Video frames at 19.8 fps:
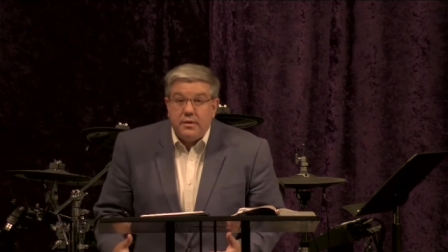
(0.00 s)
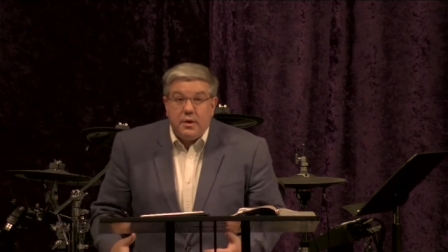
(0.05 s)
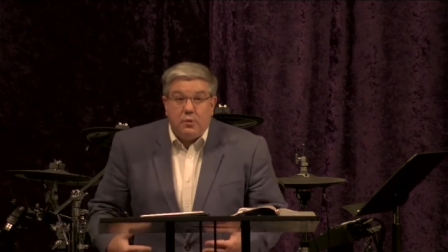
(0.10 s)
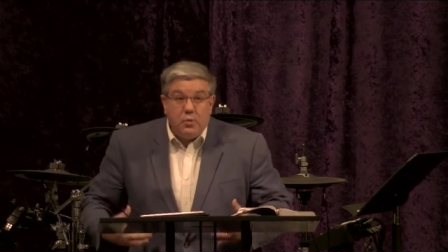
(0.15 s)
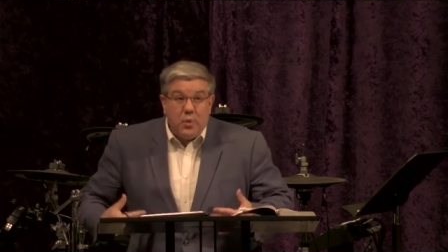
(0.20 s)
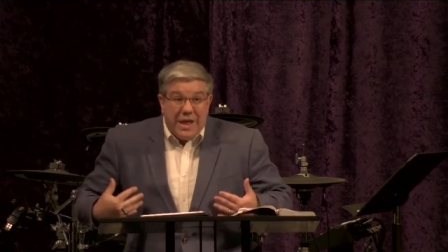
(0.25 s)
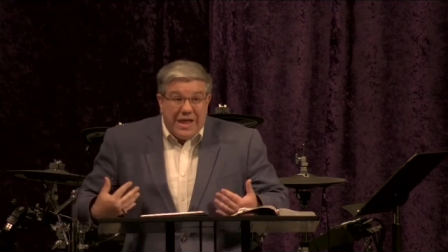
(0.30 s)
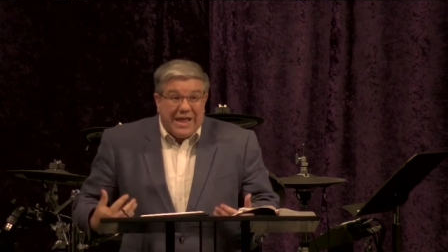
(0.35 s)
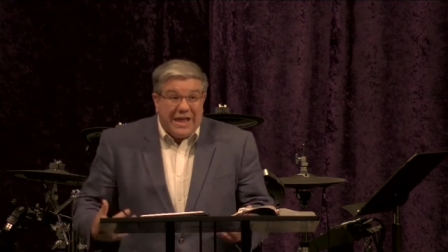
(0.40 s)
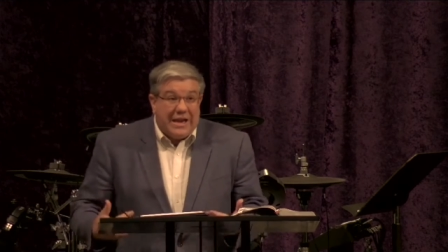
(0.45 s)

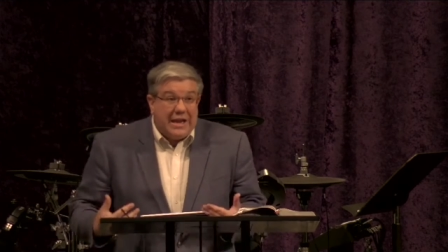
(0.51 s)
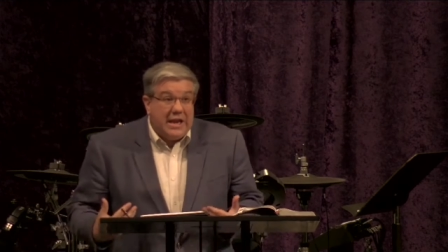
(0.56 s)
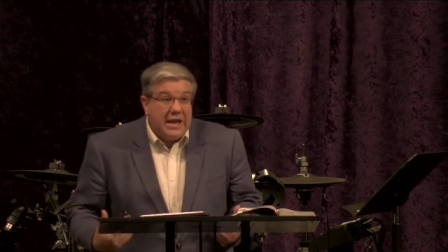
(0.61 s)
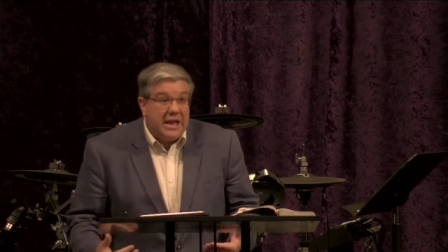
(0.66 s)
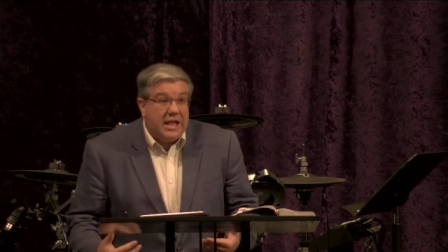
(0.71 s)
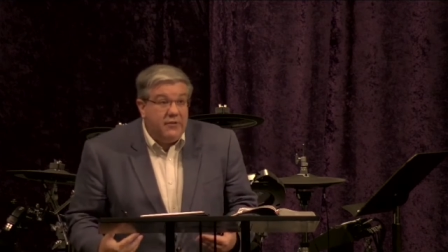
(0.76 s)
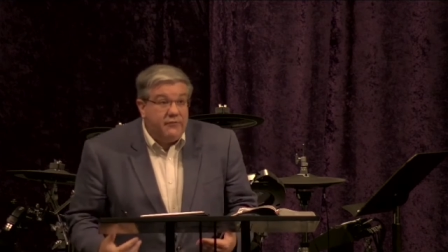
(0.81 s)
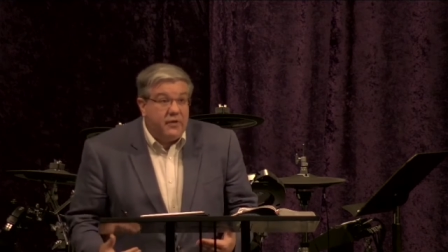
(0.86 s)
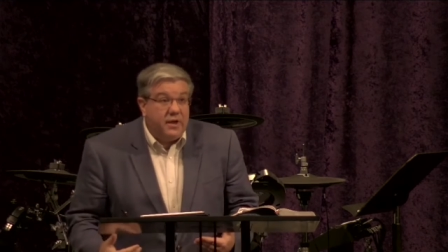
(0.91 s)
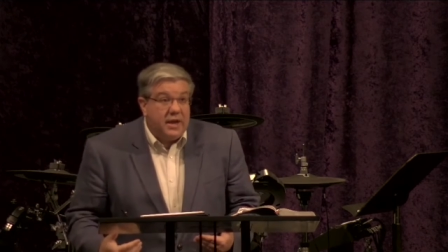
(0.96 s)
That we
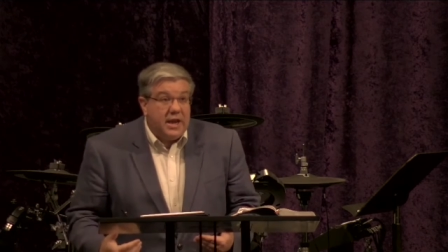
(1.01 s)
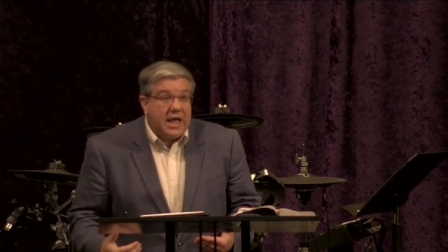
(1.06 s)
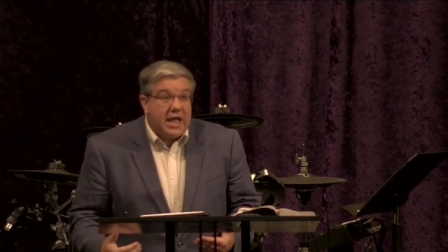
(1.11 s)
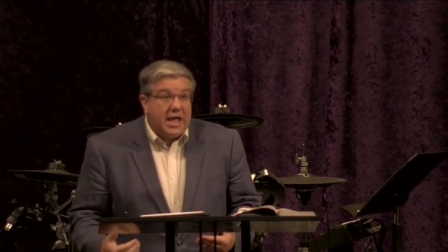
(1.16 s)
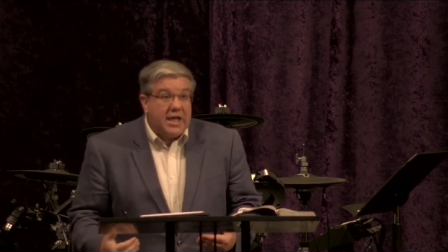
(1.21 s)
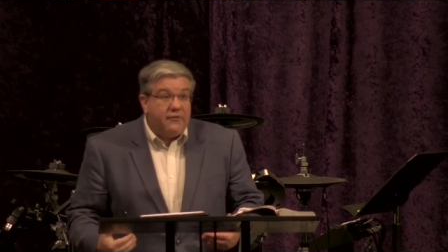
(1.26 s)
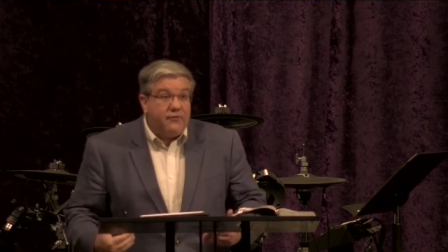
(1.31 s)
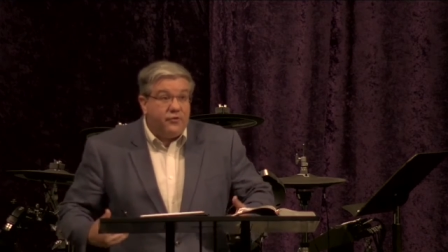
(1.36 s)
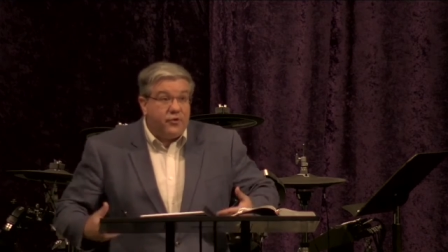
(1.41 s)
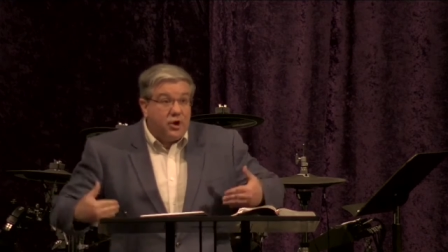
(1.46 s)
can live a
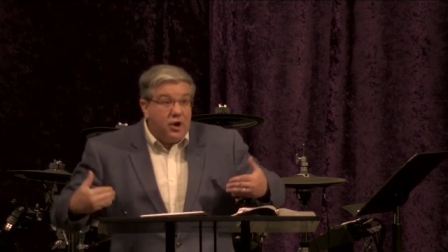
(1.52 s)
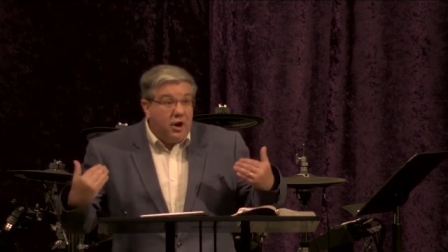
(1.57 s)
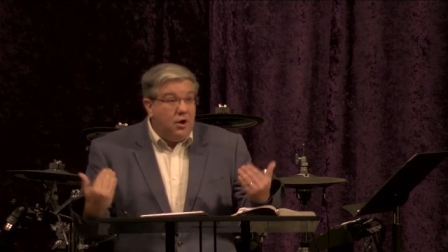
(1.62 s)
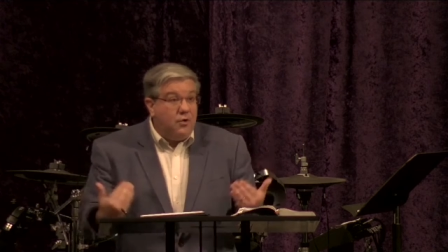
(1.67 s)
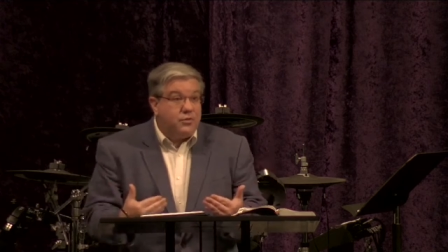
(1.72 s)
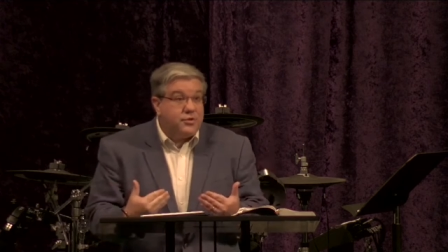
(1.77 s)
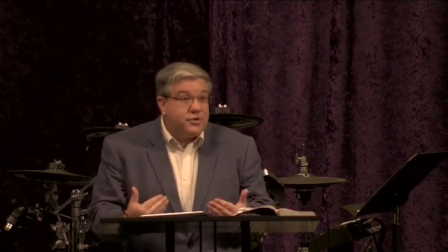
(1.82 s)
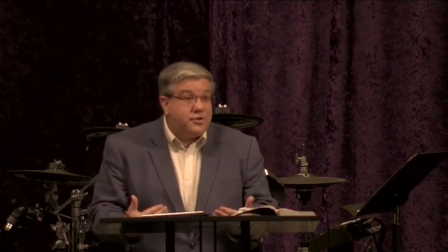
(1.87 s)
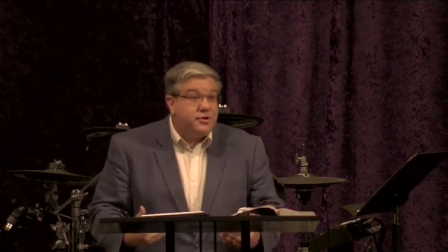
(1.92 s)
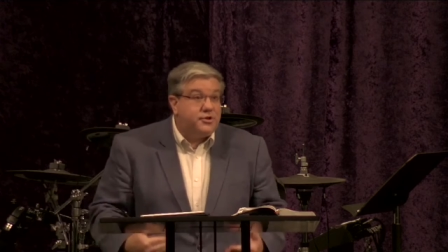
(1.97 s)
life
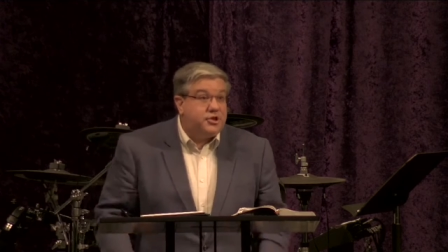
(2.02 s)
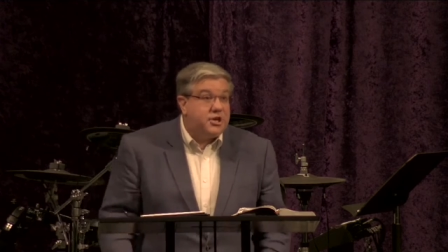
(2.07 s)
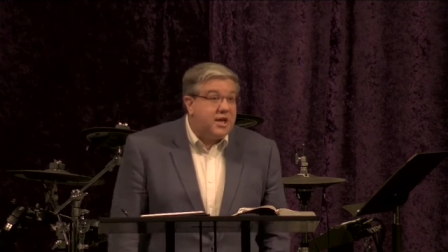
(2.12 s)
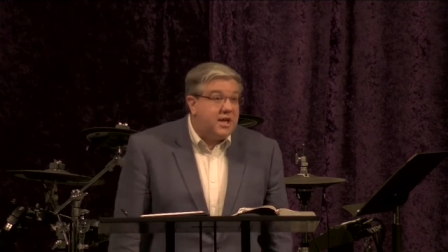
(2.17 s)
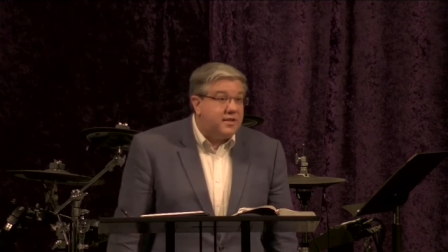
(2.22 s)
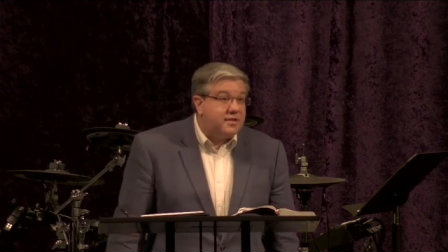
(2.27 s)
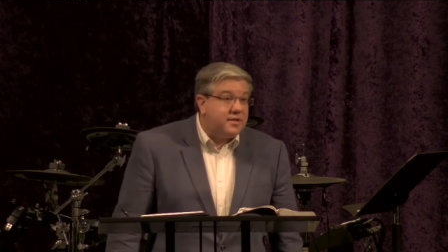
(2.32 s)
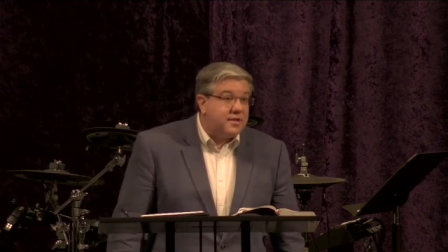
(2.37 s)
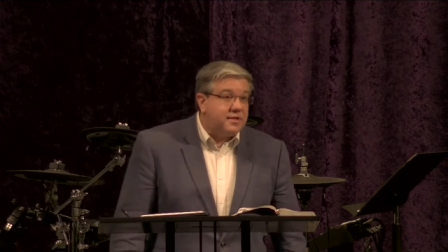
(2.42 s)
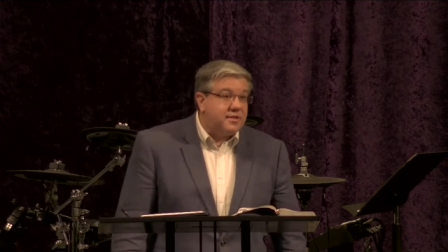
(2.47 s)
close to
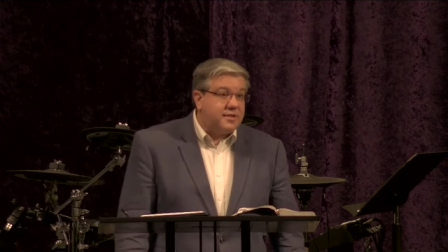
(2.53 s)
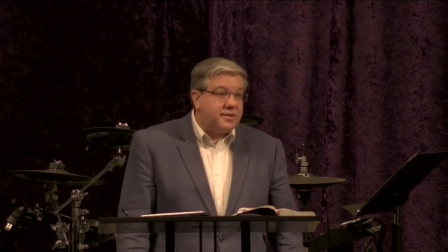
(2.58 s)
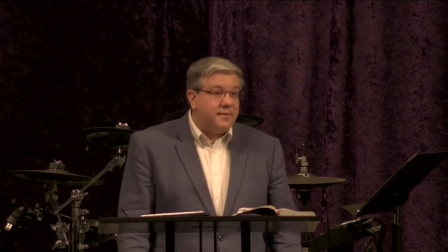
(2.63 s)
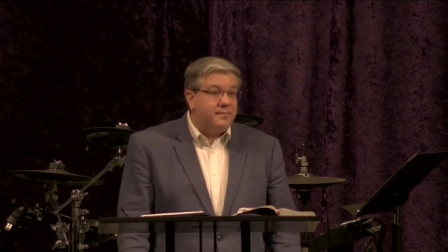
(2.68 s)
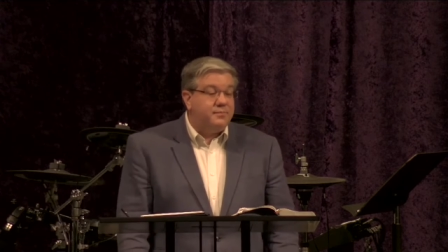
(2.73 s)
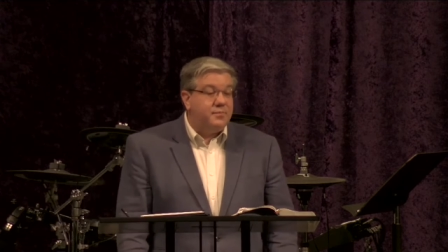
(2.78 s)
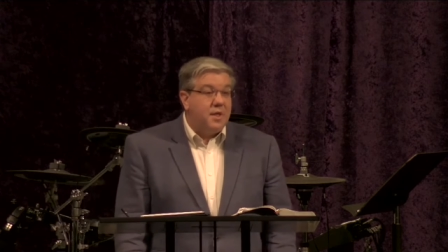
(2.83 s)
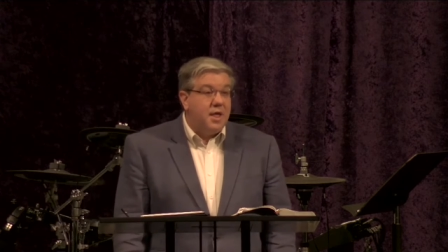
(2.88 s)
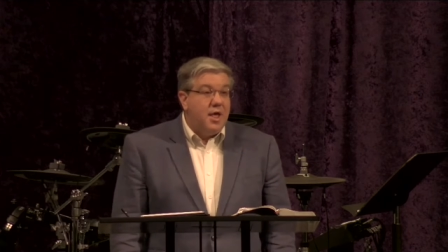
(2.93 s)
Jesus.